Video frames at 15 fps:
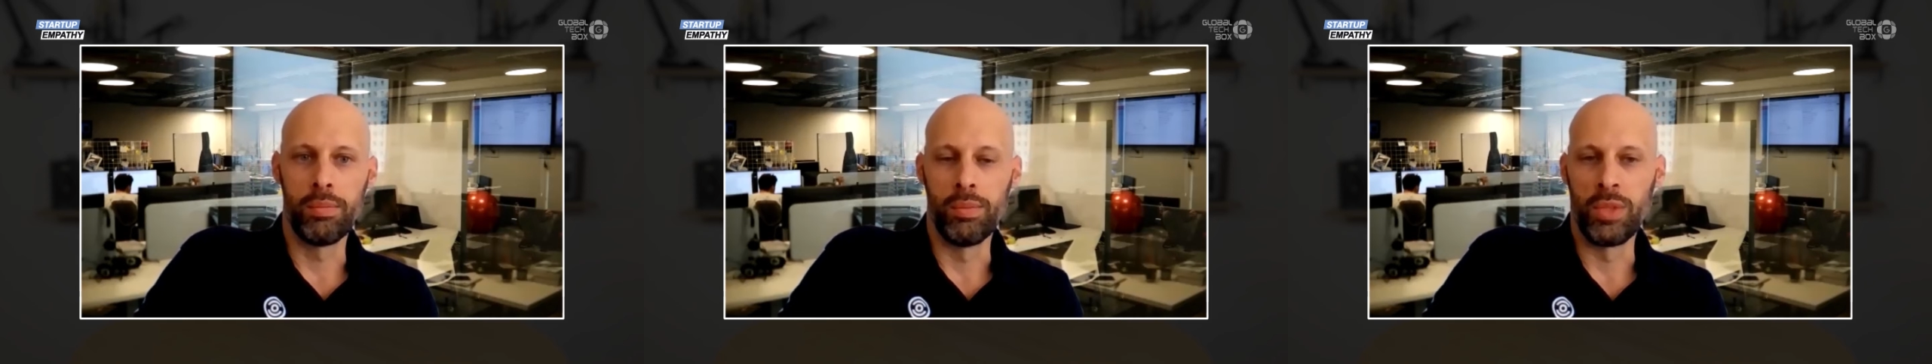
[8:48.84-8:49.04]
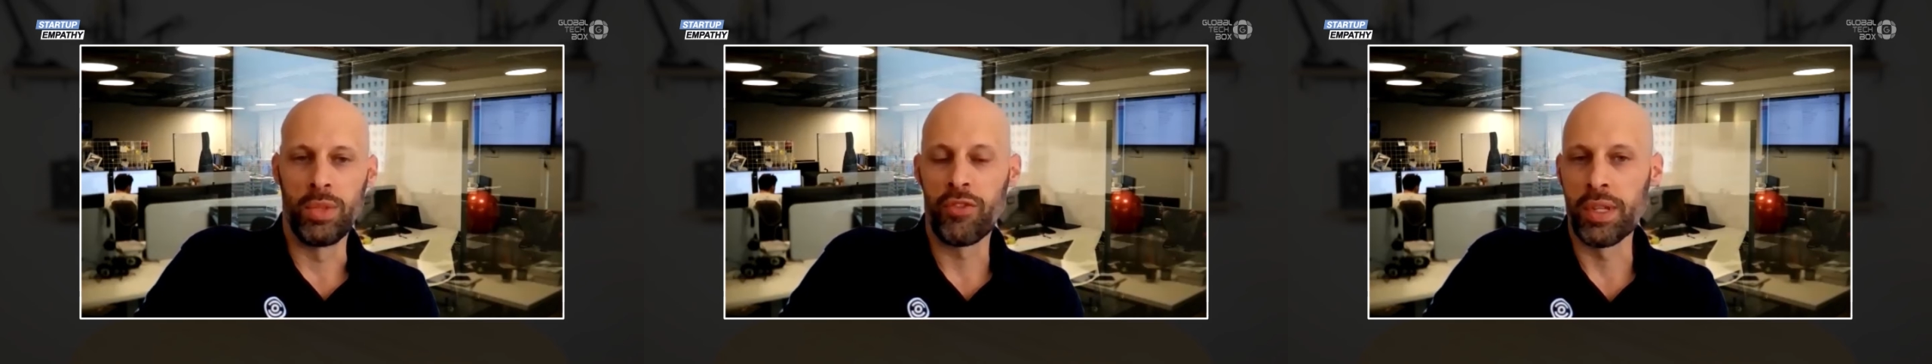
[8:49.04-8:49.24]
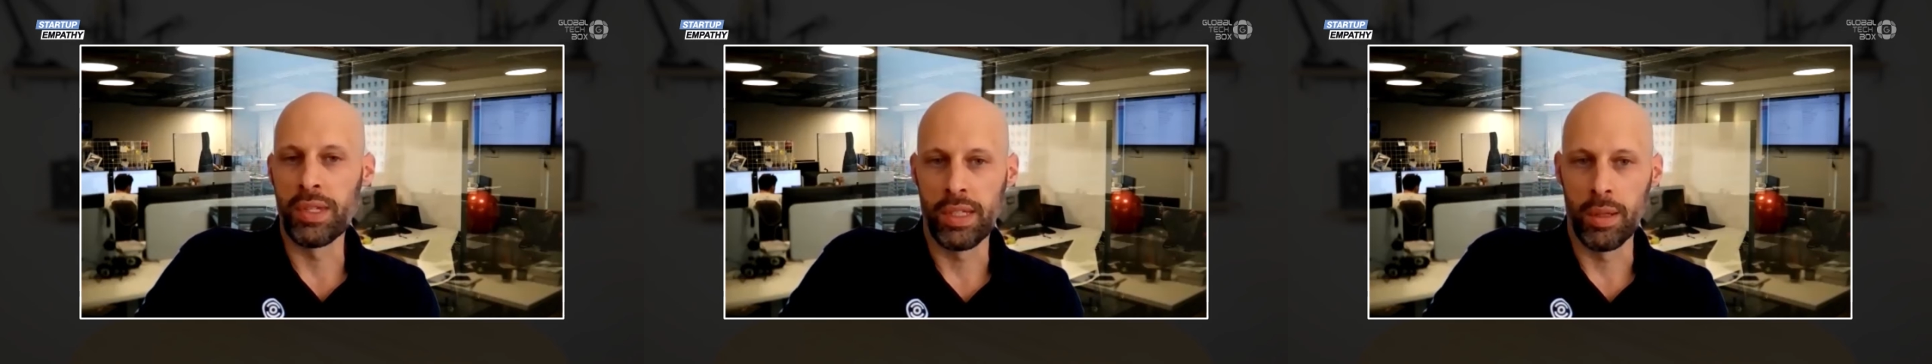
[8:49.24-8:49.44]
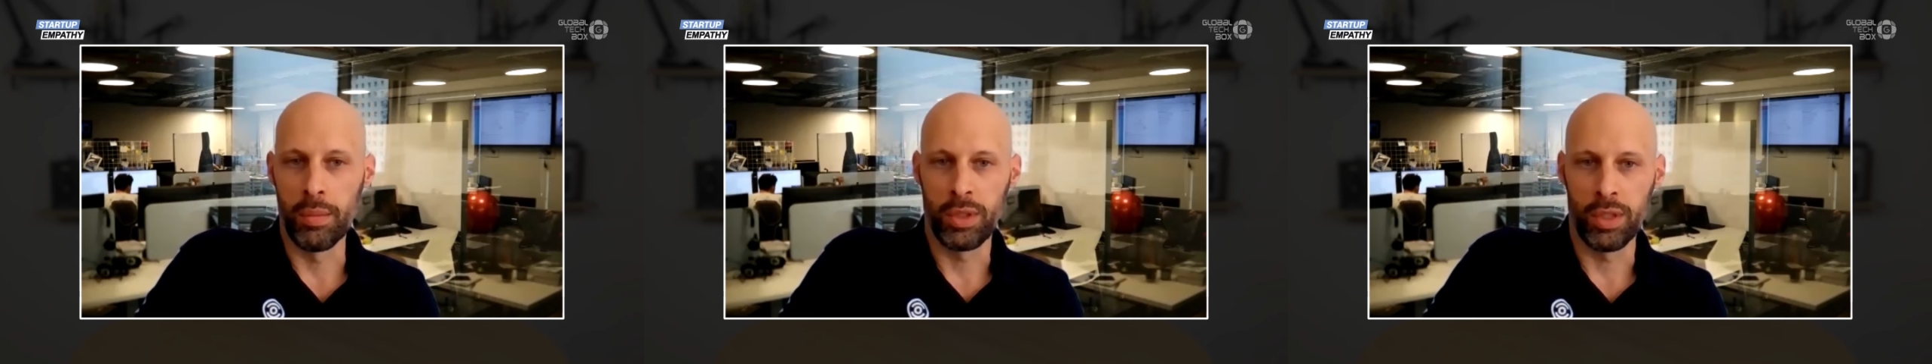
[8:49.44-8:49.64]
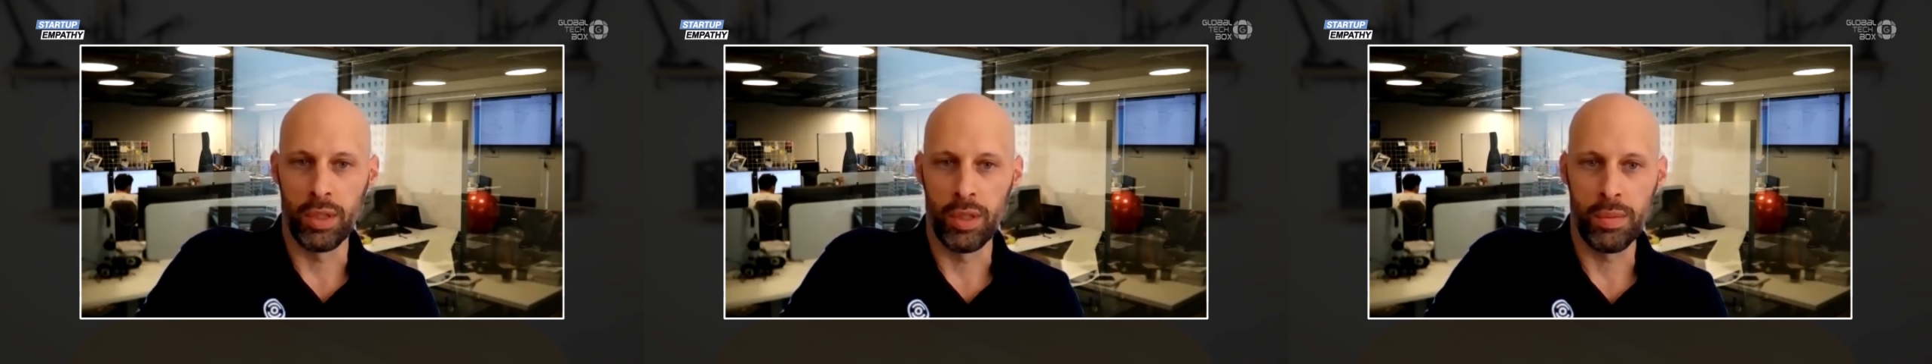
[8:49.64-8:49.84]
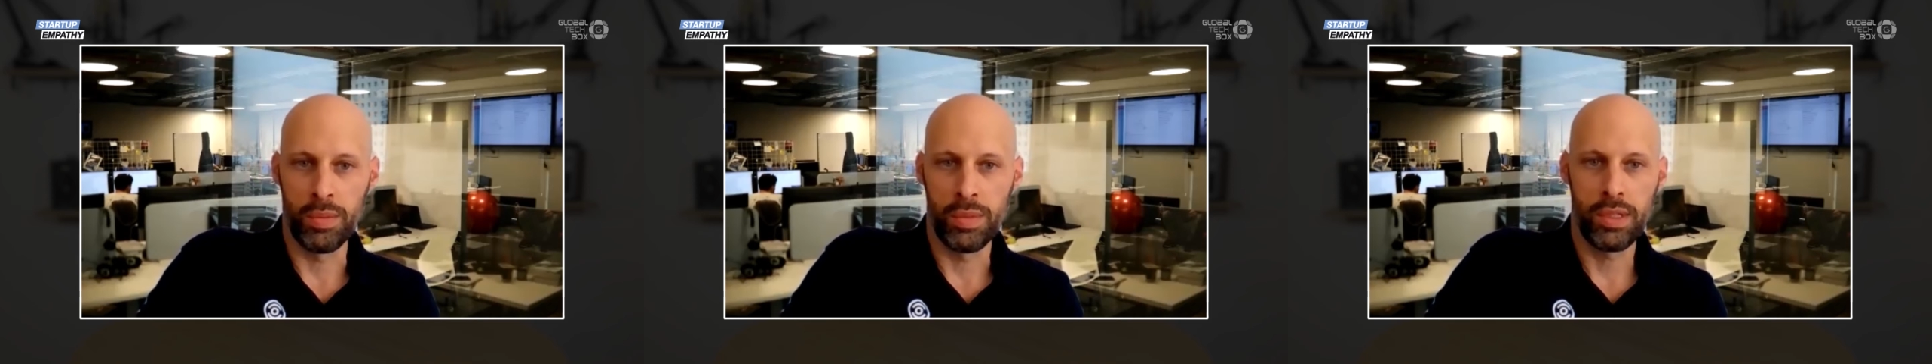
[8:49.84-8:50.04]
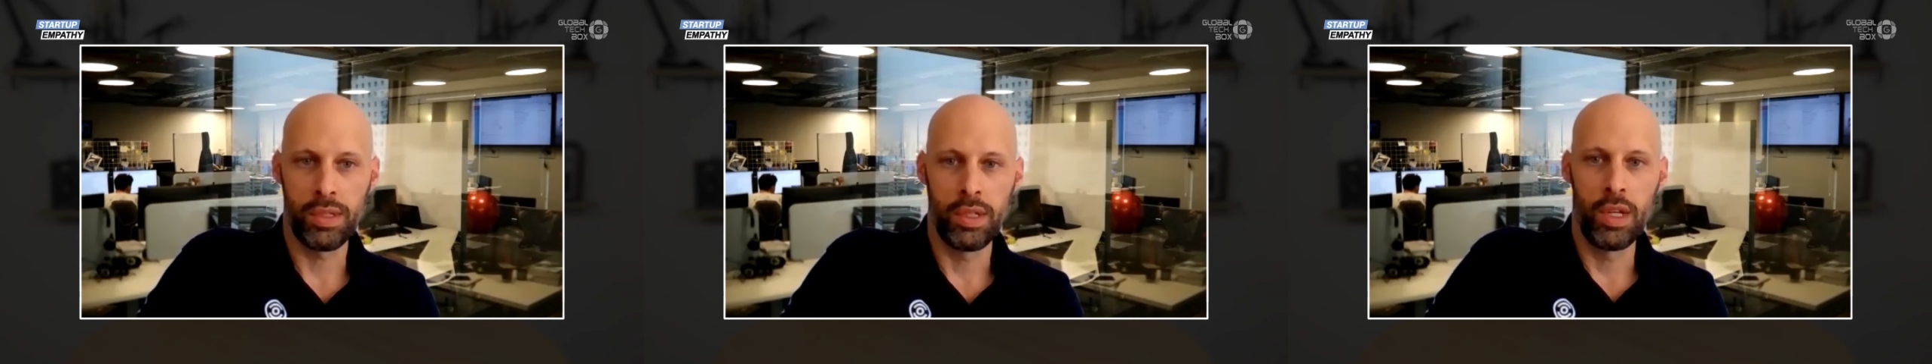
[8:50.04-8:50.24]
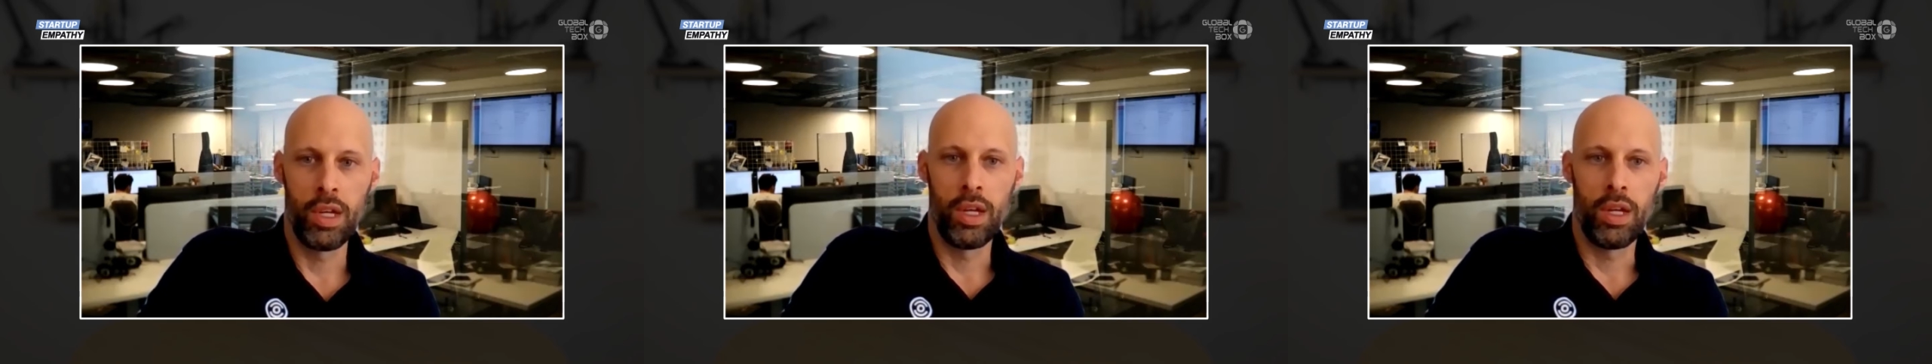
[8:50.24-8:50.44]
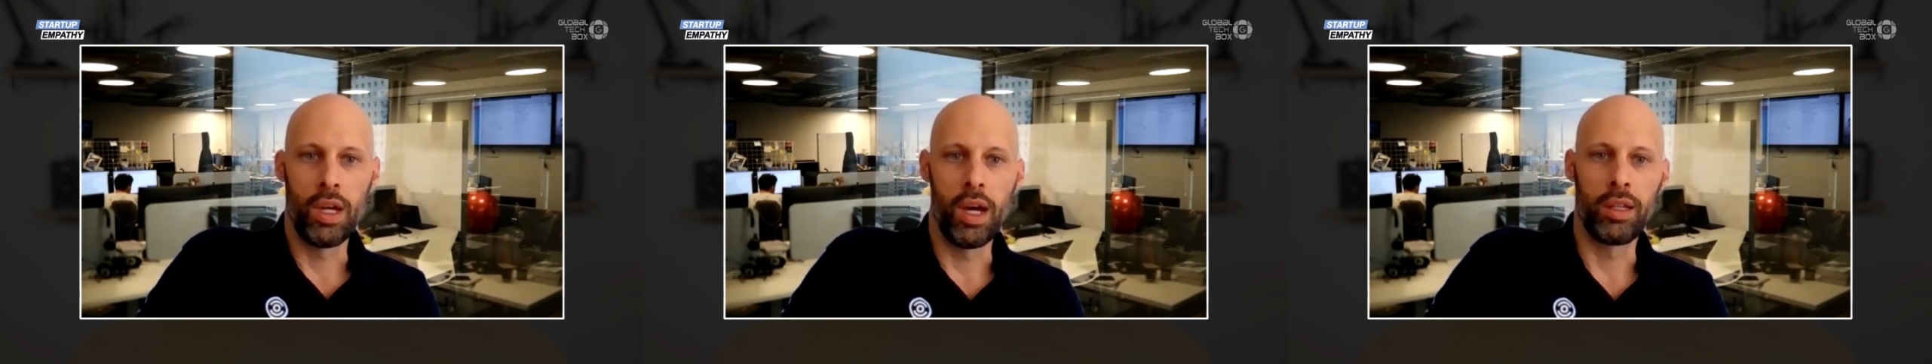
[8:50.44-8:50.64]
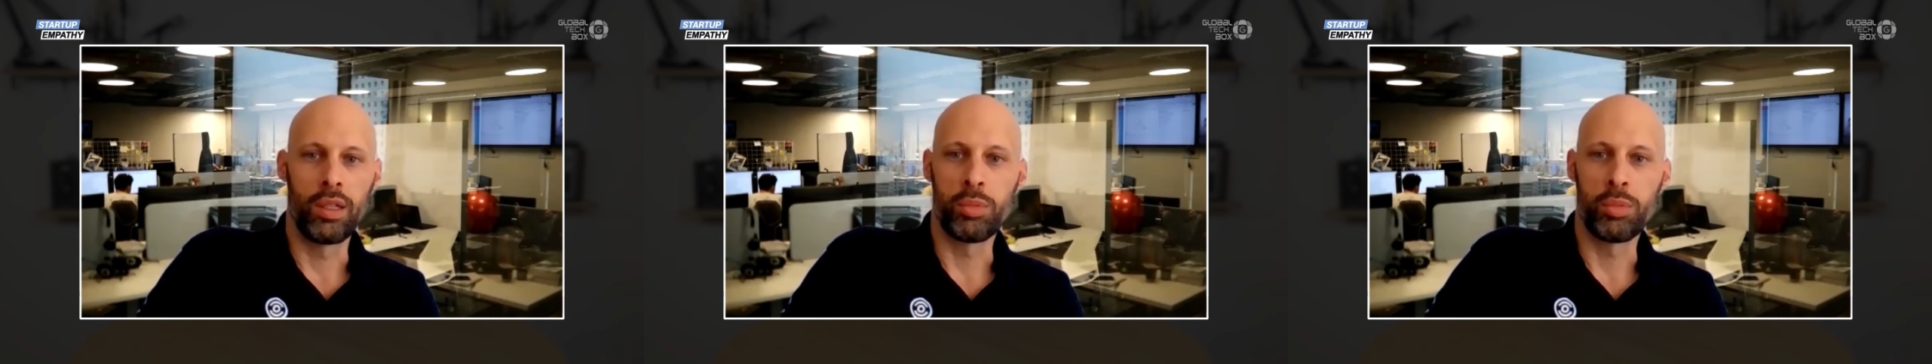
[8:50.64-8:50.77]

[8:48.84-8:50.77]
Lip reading: different symptoms, to